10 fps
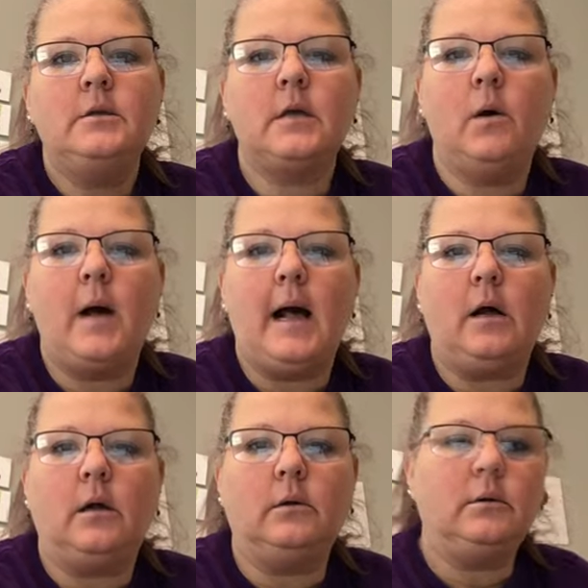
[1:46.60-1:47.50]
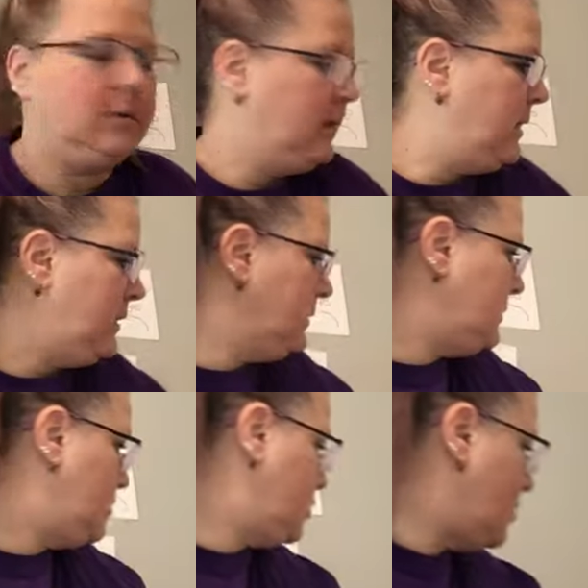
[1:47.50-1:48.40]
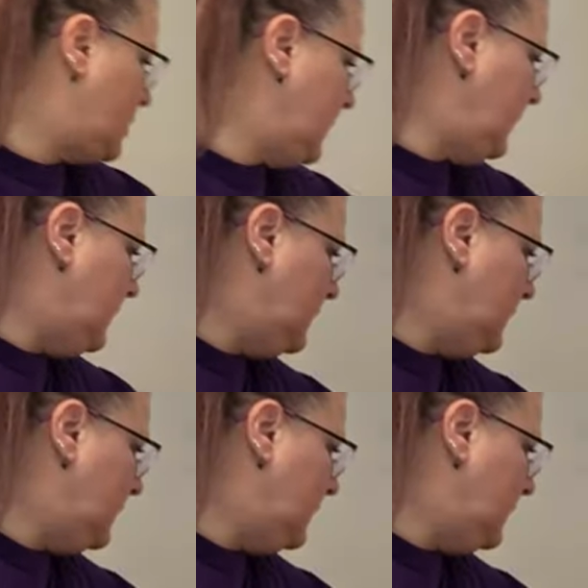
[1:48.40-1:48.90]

So I'll get started.